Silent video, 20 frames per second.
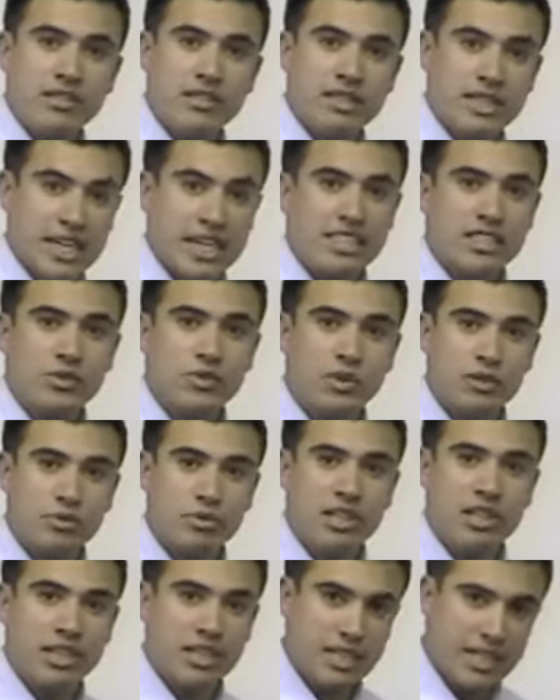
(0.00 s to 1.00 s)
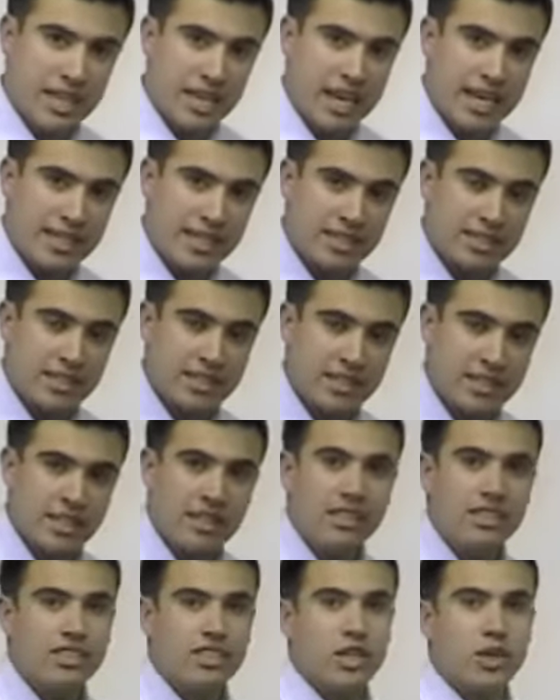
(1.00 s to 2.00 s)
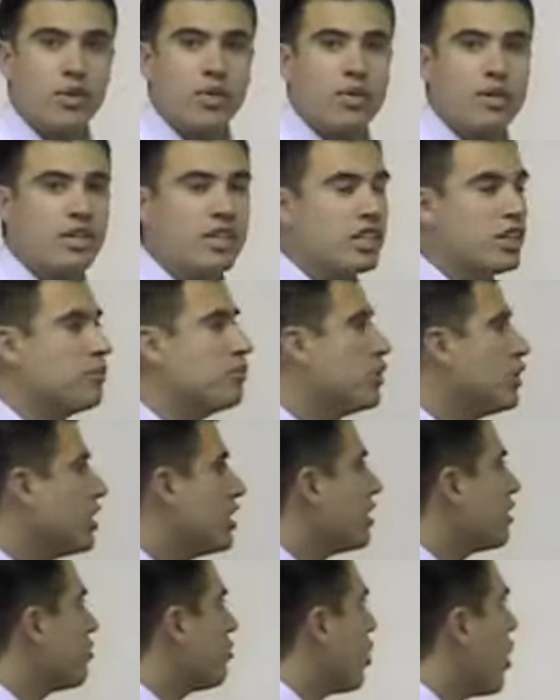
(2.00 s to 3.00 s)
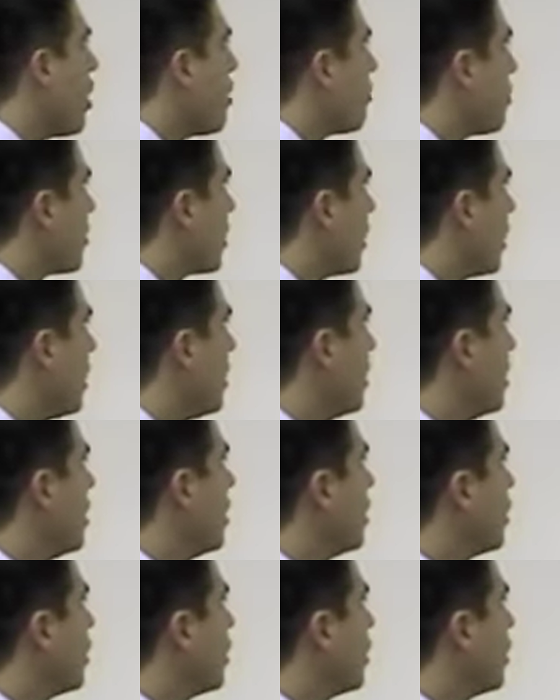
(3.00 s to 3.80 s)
The answer would be yes. So commutative property,